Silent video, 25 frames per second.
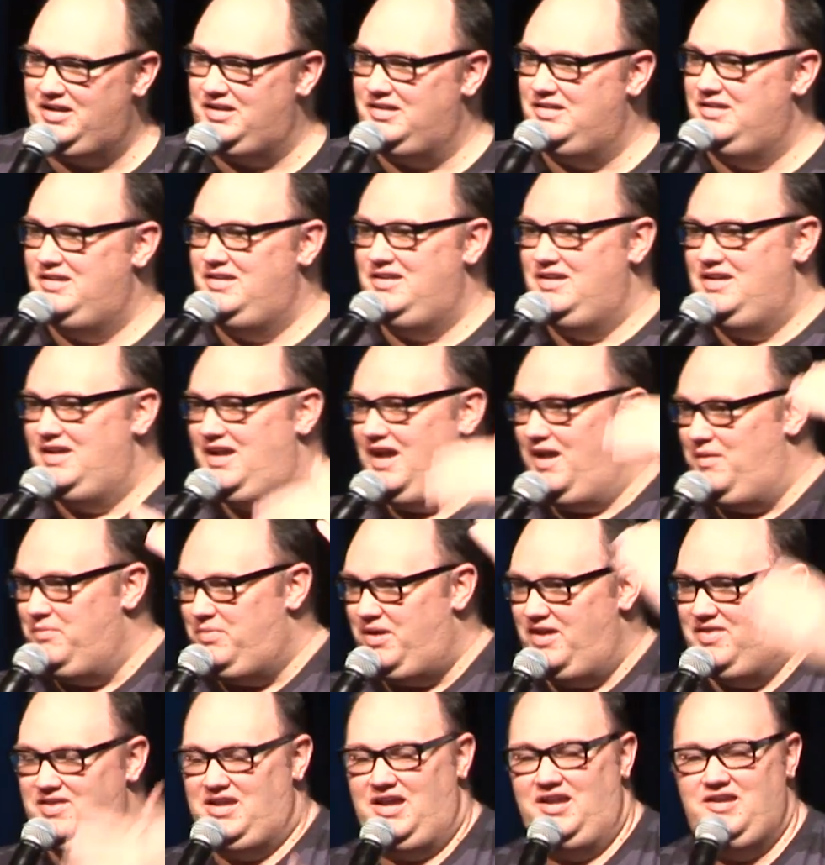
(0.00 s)
And, and
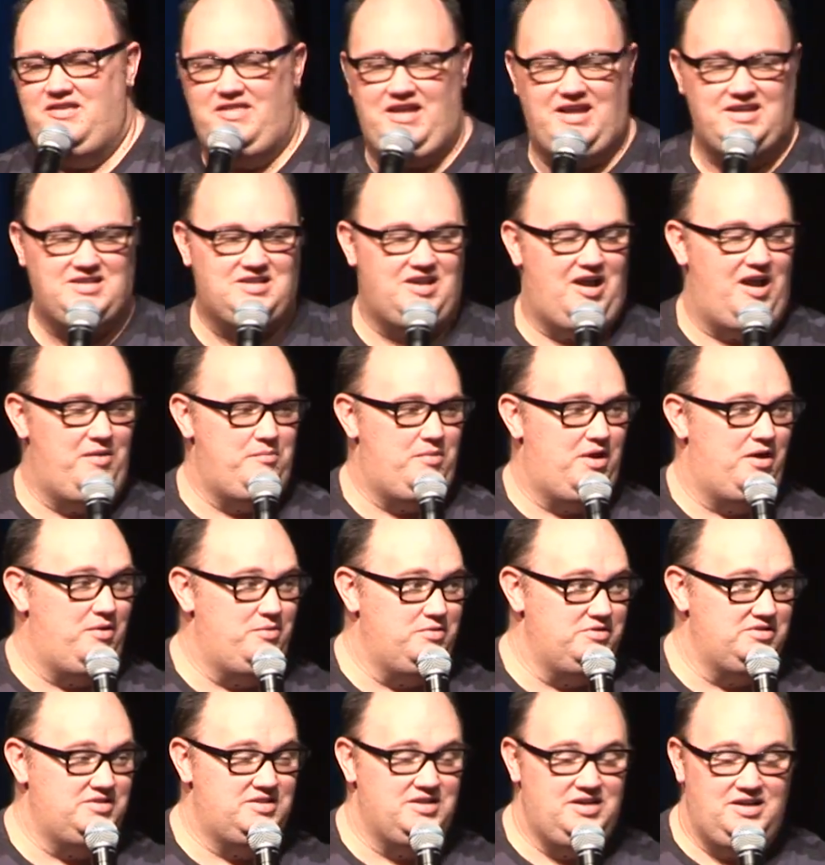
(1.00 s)
by the end of that time, I
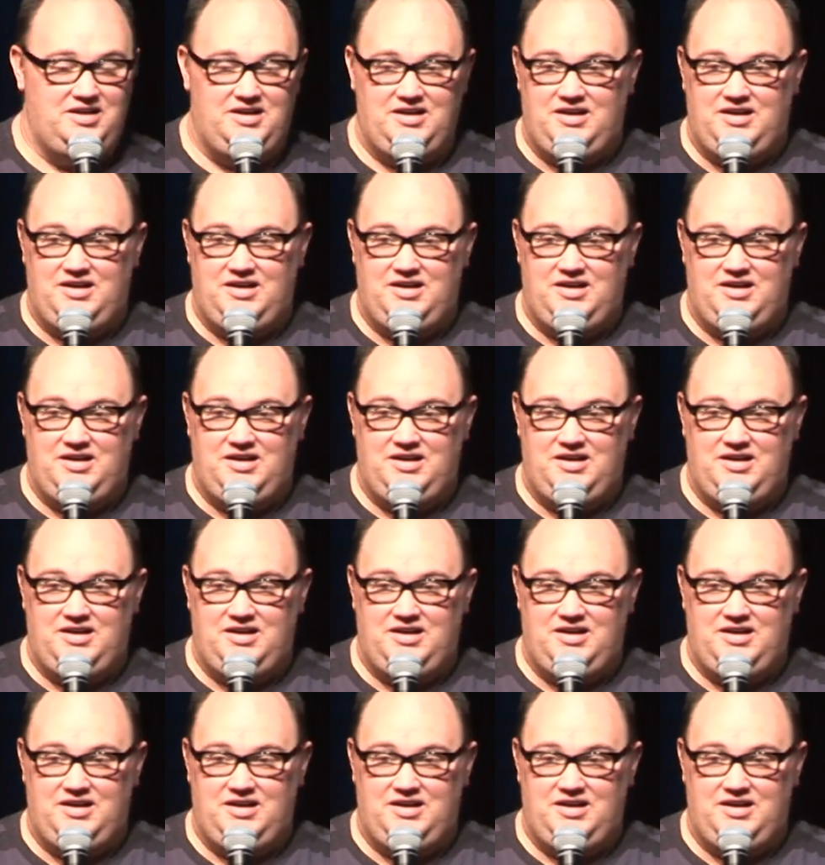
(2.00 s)
was,